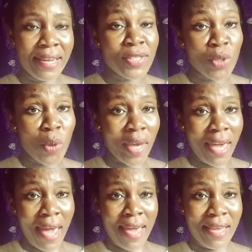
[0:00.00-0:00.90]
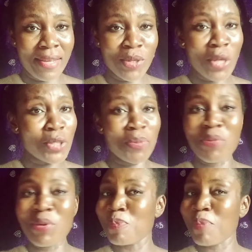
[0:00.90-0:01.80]
It's okay not to be
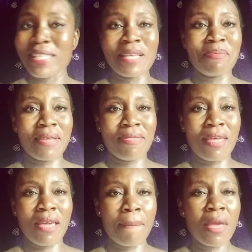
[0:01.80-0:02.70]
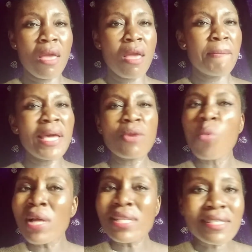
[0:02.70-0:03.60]
respected by them. But
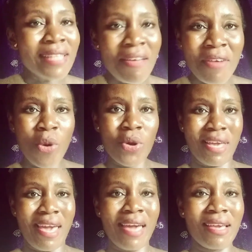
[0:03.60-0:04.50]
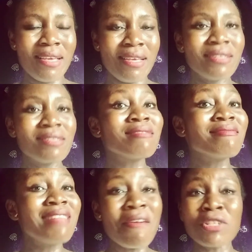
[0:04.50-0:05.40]
what is never okay is
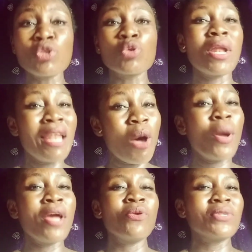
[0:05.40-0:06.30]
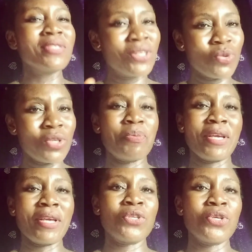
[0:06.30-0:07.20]
never to allow anyone
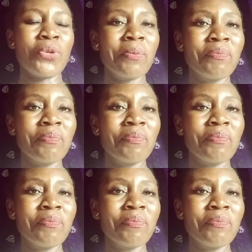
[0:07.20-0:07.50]
disrespect you.